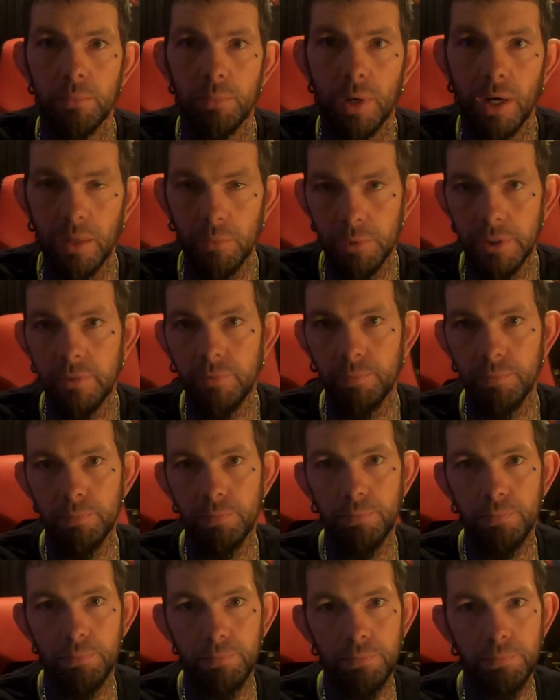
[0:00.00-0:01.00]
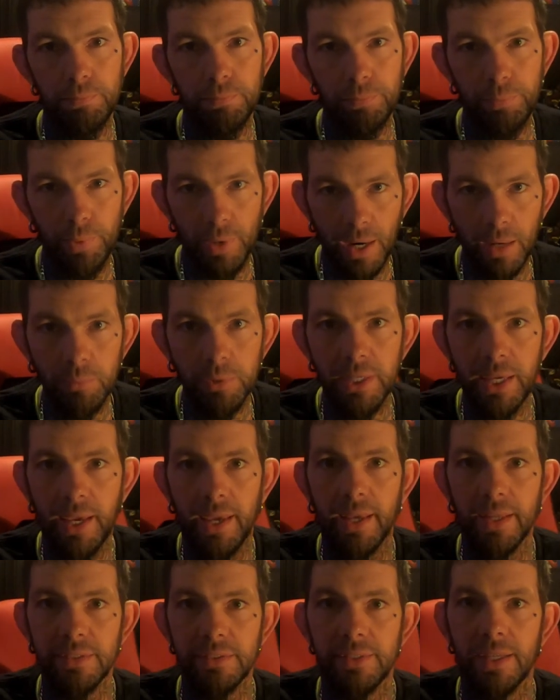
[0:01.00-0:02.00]
Probably
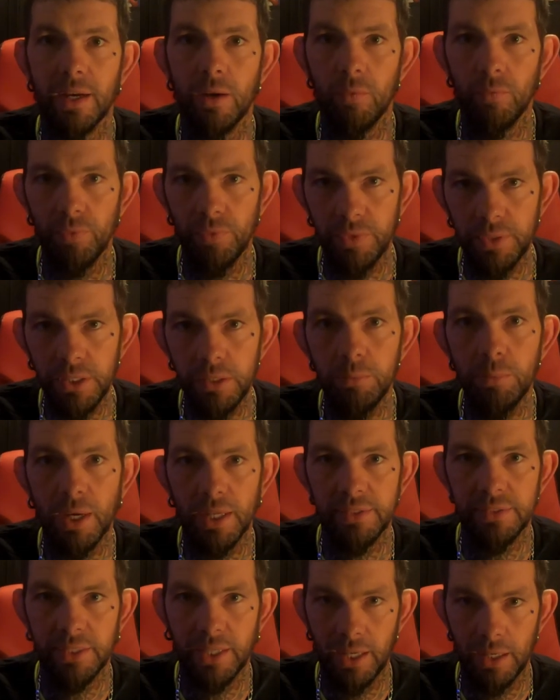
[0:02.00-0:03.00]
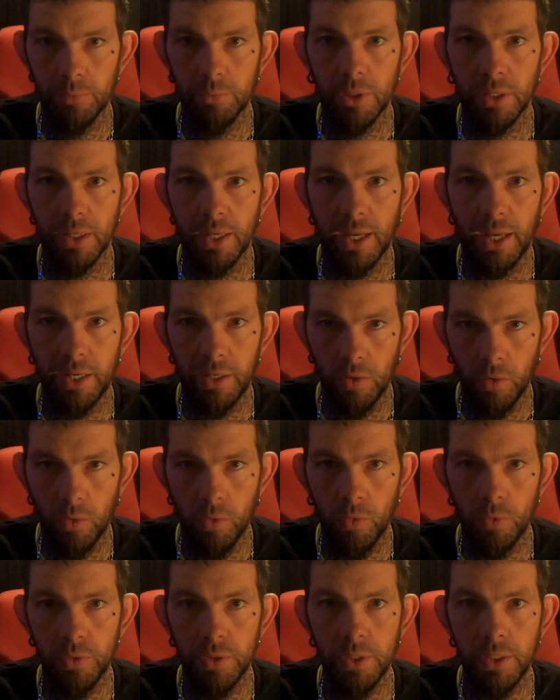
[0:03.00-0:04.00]
hands down the best camera I
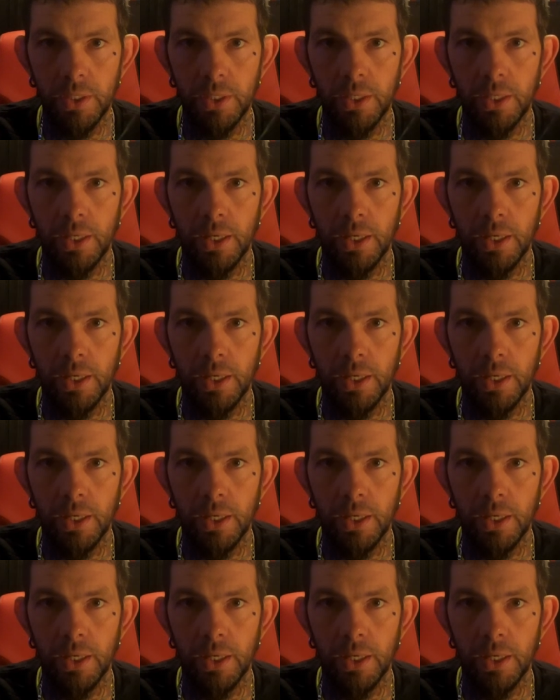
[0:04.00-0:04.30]
own,